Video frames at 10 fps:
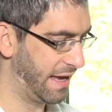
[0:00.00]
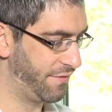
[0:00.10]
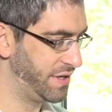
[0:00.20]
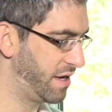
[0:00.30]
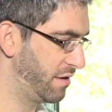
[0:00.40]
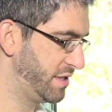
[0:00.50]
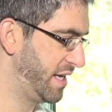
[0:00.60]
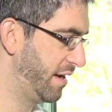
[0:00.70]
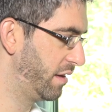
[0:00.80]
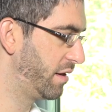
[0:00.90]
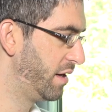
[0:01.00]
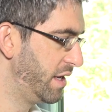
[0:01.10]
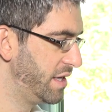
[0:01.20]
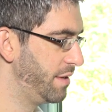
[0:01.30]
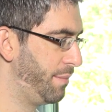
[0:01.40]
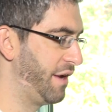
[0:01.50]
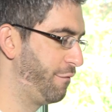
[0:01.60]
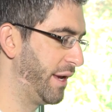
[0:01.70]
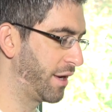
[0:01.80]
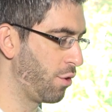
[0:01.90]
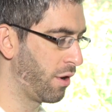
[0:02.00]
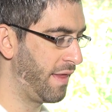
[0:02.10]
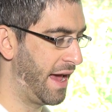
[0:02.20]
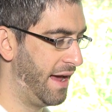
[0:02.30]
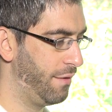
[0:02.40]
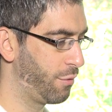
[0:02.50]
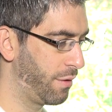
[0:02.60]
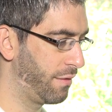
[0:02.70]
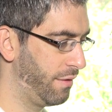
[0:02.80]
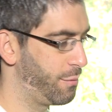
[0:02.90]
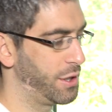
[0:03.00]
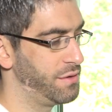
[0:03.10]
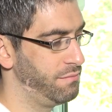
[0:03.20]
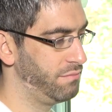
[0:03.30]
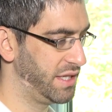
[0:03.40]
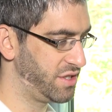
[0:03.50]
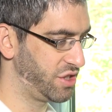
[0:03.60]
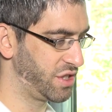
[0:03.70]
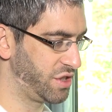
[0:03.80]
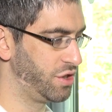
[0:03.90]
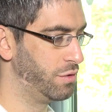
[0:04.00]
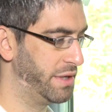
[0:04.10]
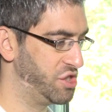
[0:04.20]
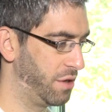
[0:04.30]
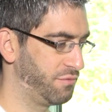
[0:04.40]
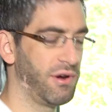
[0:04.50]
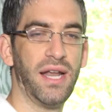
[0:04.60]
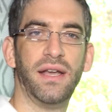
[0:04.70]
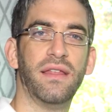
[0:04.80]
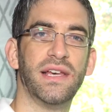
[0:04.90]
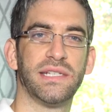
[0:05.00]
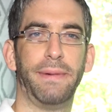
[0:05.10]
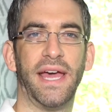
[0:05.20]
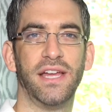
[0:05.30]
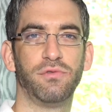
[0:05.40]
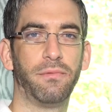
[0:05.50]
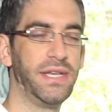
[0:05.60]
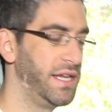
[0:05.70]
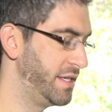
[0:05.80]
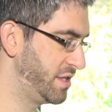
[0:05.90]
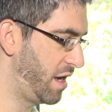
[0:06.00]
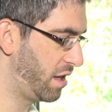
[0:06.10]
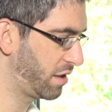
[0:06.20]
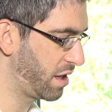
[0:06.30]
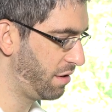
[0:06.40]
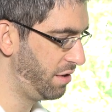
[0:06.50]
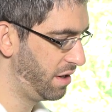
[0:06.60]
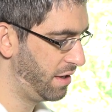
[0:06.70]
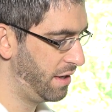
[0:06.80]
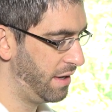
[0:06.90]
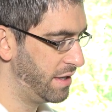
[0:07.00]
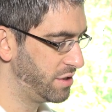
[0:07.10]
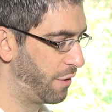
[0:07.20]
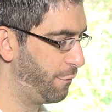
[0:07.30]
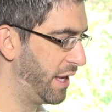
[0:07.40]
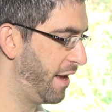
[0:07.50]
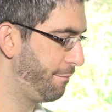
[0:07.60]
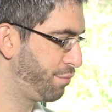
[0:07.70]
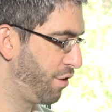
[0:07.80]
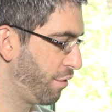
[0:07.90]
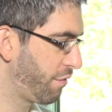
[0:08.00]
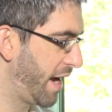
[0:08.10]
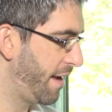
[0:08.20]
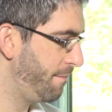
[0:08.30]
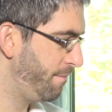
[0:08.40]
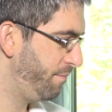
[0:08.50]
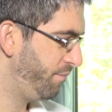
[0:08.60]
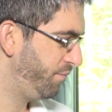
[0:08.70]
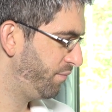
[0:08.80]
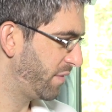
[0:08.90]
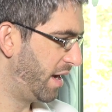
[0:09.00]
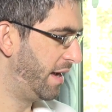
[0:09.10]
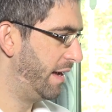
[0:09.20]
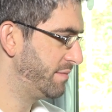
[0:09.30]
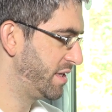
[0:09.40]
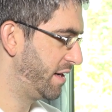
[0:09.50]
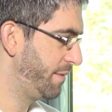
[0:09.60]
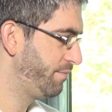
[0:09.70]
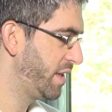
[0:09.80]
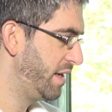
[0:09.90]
haven't done our cellular, but if we ignore that, we're, we're, let's just assume we jumped right into this page when we did installer code. So if we hit program, uh, I'm sorry,